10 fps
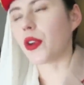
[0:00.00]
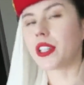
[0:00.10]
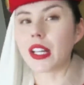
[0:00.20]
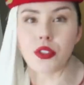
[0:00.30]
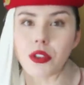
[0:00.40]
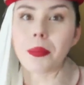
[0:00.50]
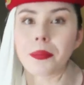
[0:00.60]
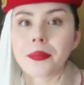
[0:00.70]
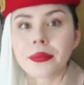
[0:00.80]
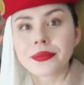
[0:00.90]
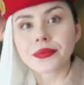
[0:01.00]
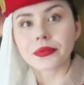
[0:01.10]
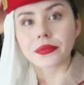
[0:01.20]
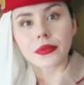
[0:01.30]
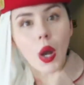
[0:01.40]
4 day trip.
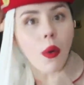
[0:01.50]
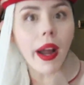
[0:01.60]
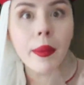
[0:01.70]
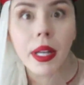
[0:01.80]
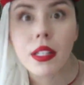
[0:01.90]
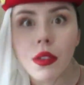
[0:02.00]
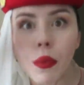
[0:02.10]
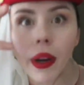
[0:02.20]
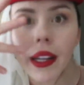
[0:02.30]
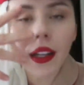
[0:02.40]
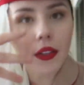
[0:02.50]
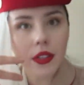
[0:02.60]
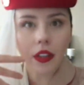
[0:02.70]
Why am I so white? Are you